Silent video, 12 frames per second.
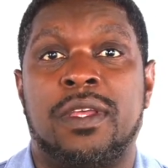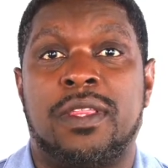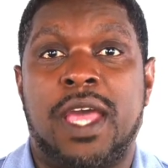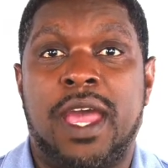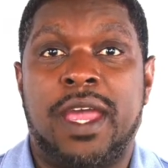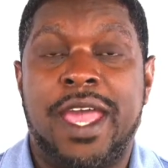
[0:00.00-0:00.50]

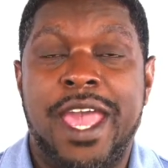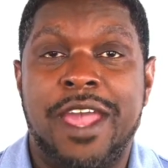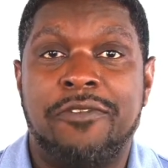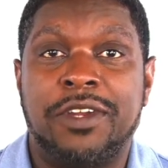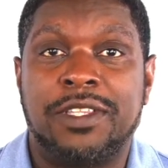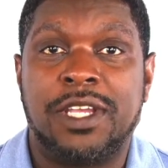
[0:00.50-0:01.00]
That
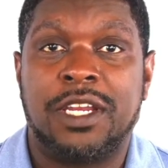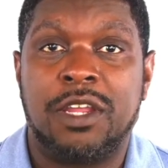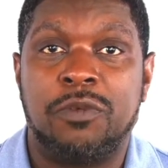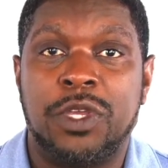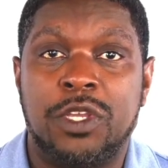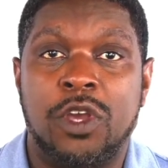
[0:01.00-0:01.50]
everything that
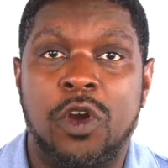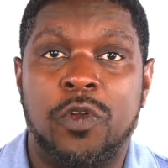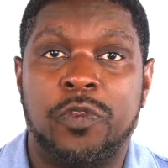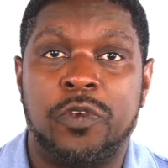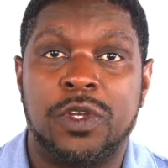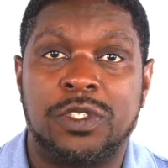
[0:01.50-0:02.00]
we go
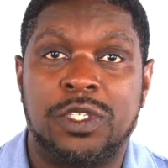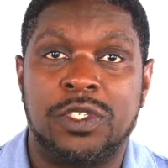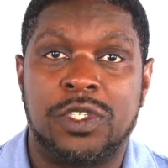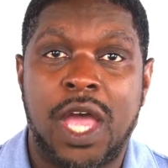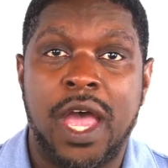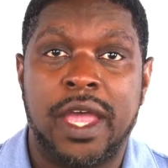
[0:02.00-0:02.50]
through is
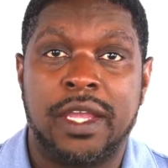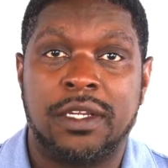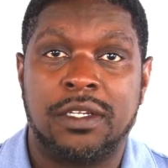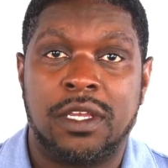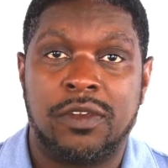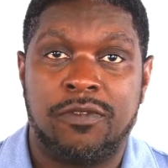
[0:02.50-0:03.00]

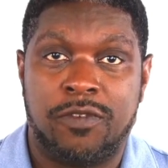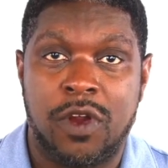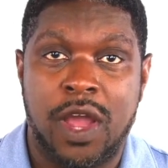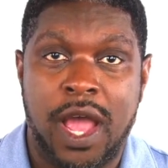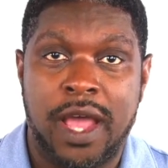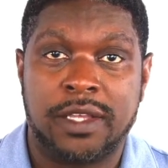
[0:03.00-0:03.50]
designed
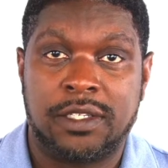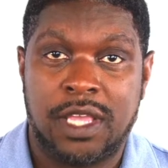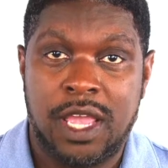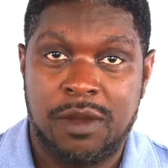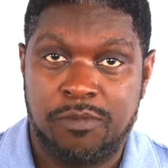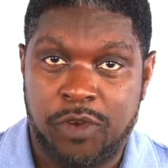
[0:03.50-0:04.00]
for us.
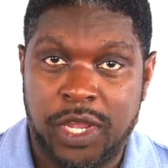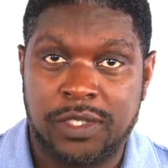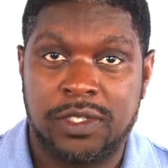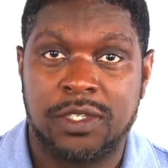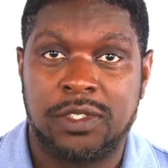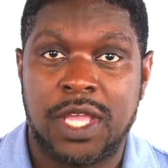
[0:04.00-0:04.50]
It
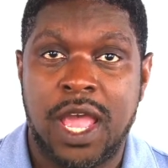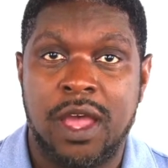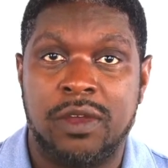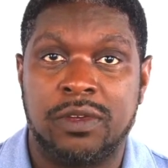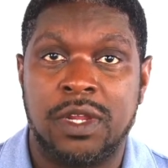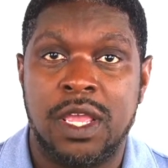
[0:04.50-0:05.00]
breaks us
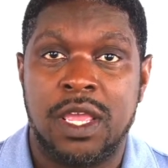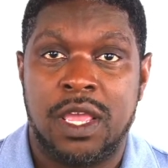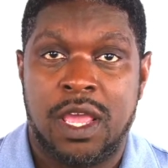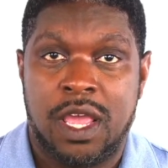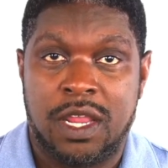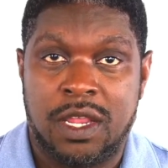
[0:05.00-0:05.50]
down.
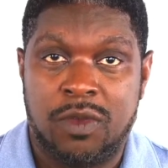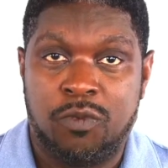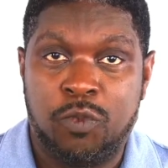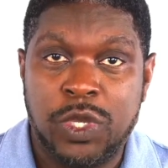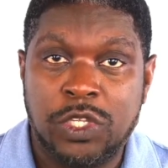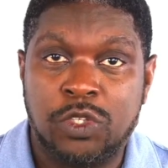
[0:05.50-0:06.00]
And
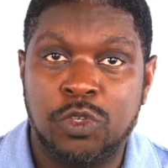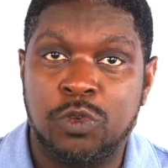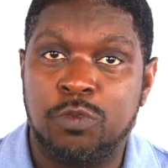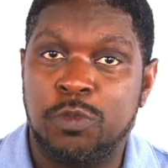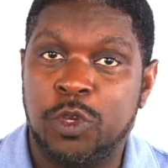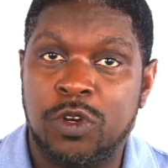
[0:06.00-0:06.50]
then we
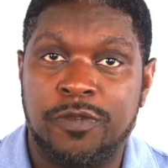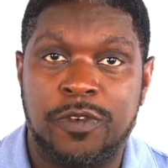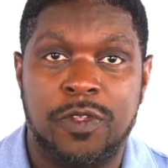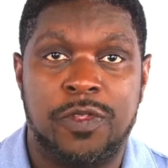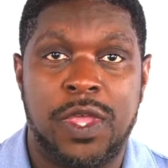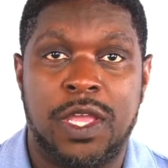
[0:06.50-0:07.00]
do
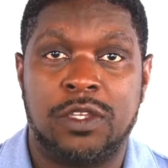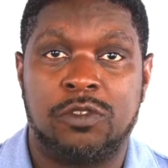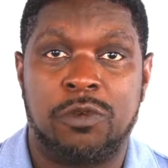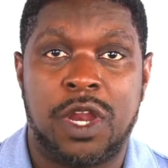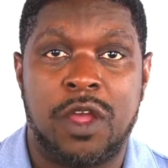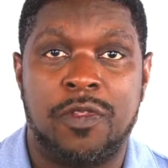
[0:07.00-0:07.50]
beautiful things
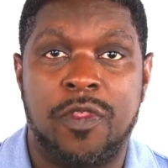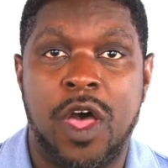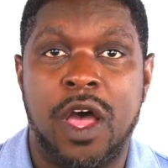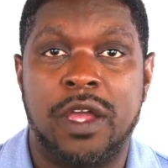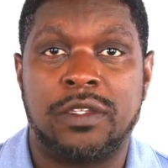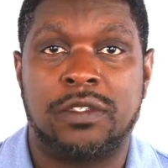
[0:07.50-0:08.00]
with our
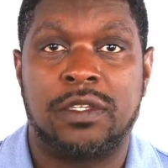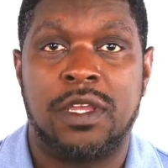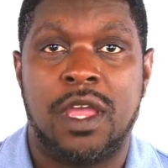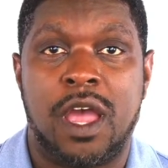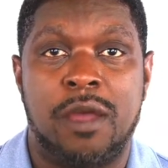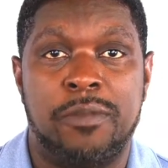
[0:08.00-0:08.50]
thoughts,
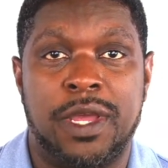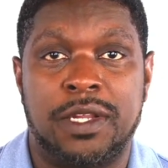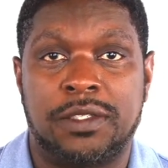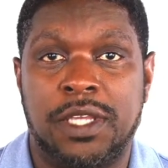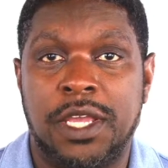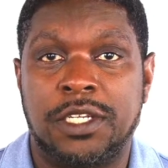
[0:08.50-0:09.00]
our
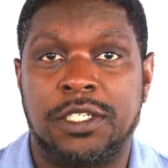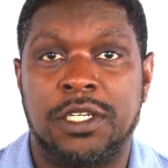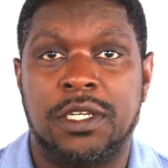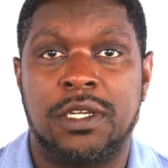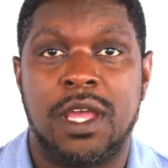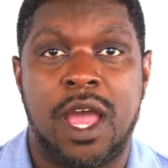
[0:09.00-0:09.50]

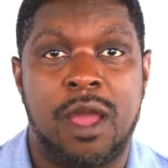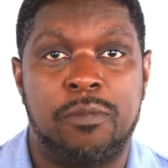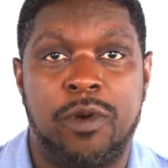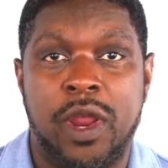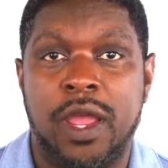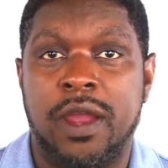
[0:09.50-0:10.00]
meditation, our
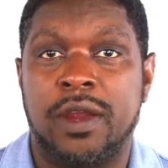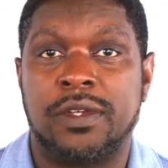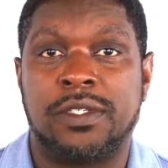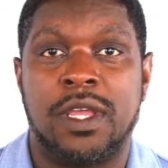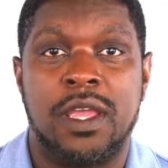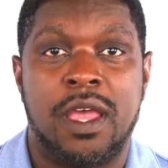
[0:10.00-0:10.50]

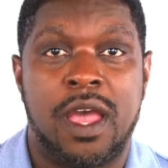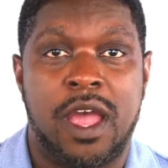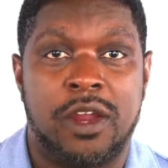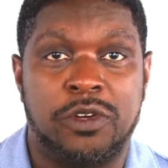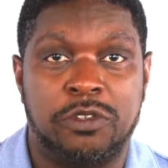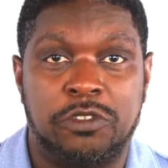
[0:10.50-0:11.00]
prayers,
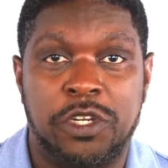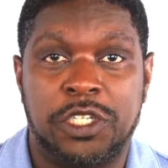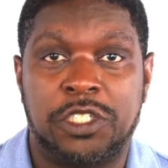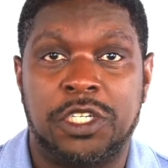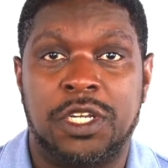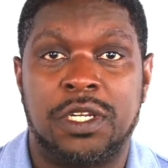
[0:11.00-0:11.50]
our
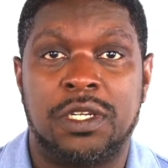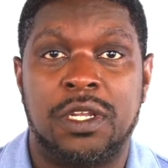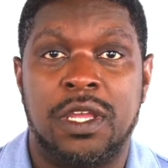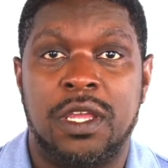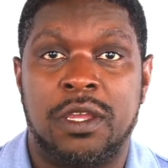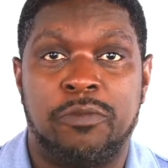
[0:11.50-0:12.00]
nutrition,
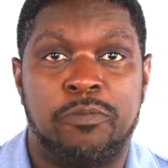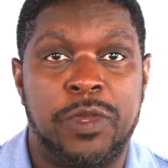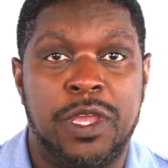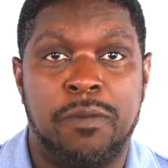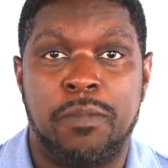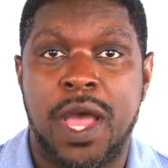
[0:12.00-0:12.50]

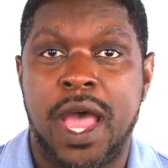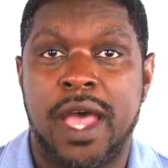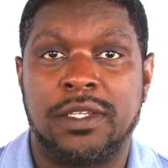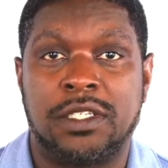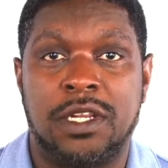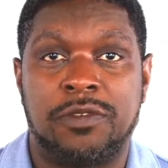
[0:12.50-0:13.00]
being
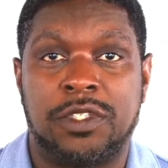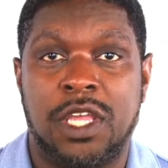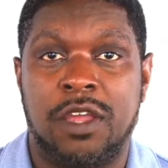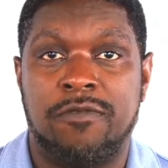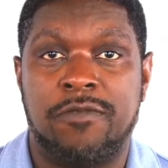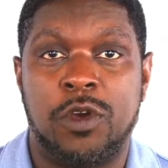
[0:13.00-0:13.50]
positive,
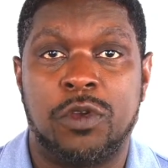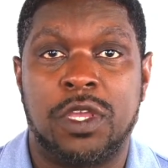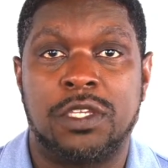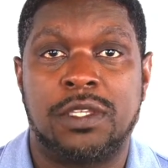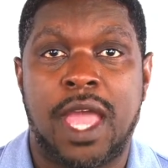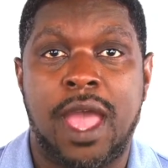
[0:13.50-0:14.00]
staying
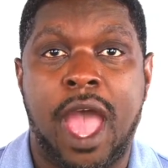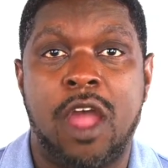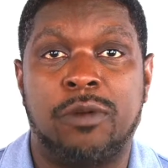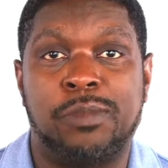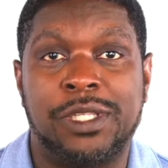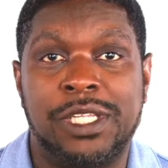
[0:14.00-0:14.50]
focused,
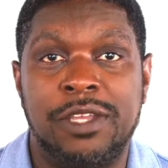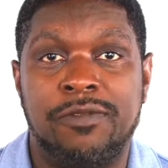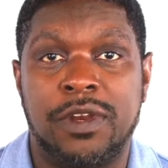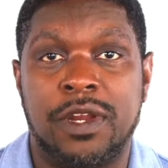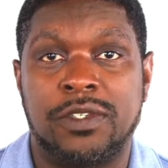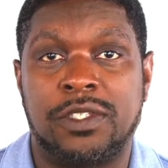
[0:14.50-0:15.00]
our belief
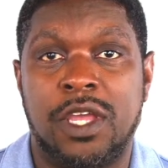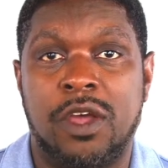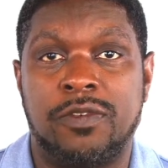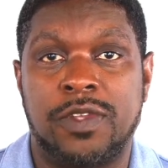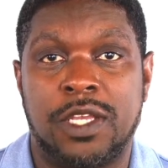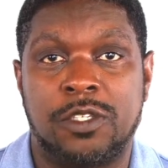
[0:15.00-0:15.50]
in
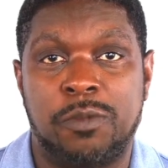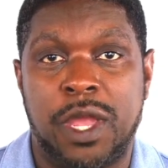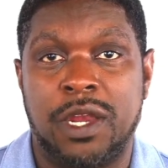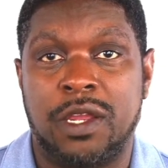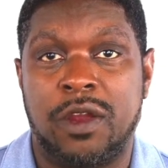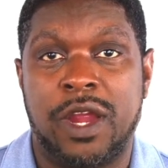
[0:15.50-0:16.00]
ourselves,
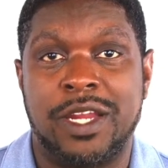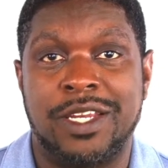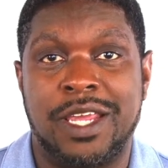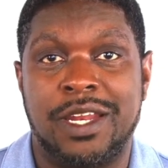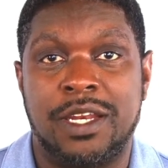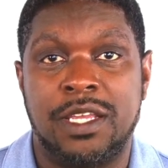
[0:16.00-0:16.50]
expanding our
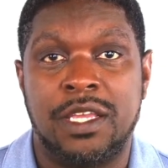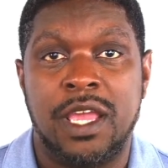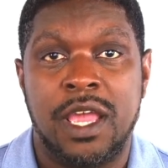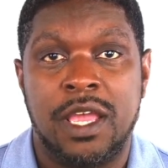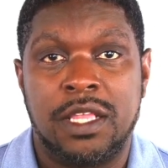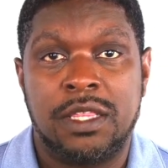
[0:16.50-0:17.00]
identity,
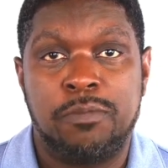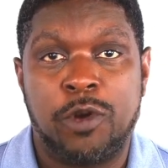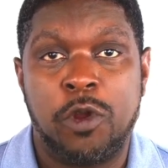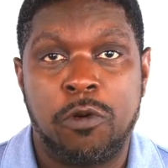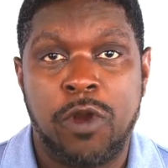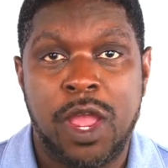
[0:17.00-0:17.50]

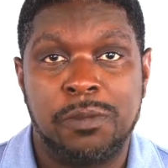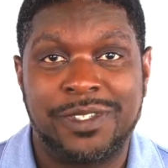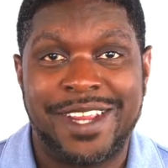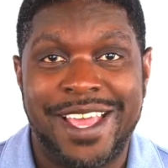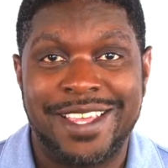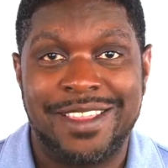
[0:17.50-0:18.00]
programs
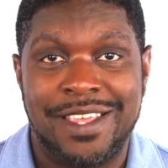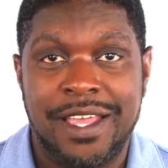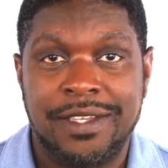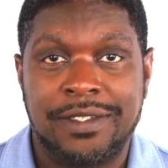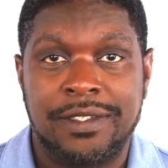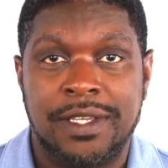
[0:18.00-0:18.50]
like
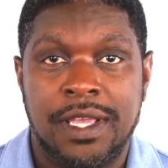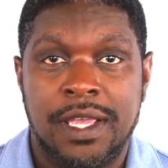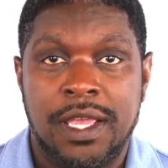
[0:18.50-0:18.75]
this.